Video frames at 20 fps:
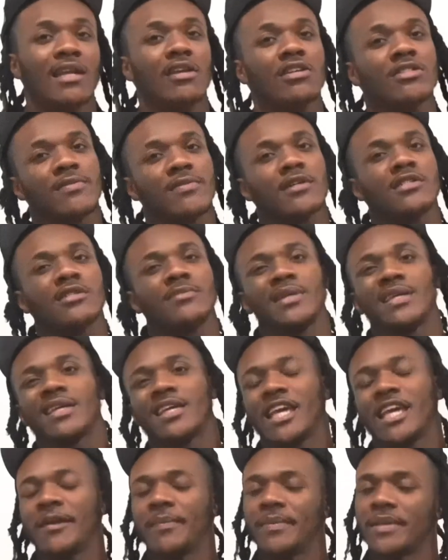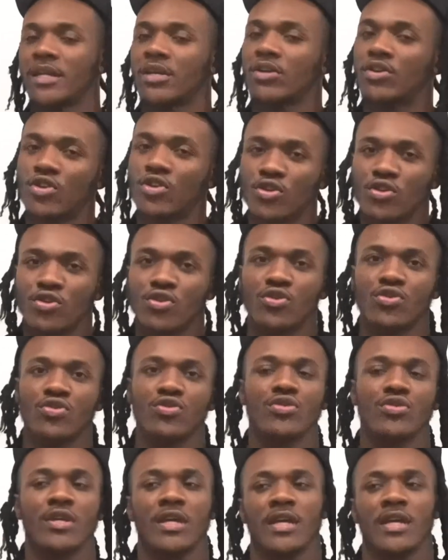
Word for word: You supposed to be keeping it cool